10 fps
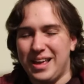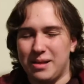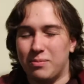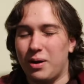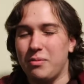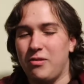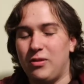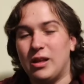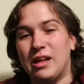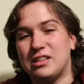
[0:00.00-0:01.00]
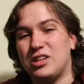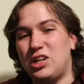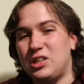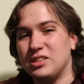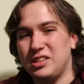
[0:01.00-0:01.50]
And probably if you collect
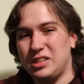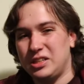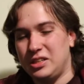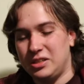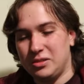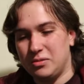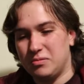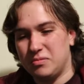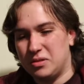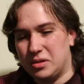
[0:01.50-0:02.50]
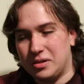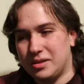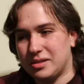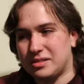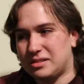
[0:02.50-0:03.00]
all,
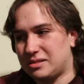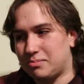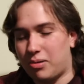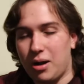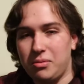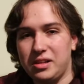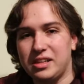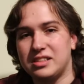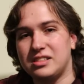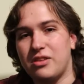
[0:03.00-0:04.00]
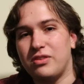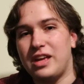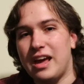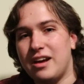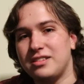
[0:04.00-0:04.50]
it's probably like 7
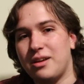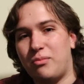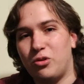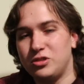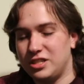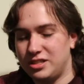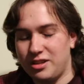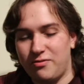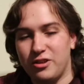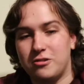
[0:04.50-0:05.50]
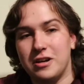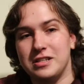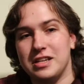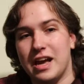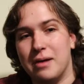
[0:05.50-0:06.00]
Chaos Emeralds and something
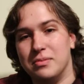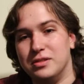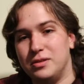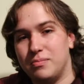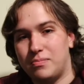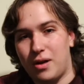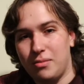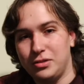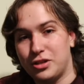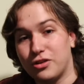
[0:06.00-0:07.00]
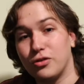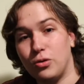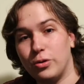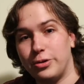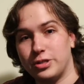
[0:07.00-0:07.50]
crazy happens. You probably turn
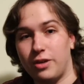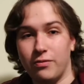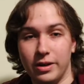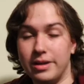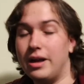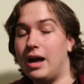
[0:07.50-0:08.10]
gold or something.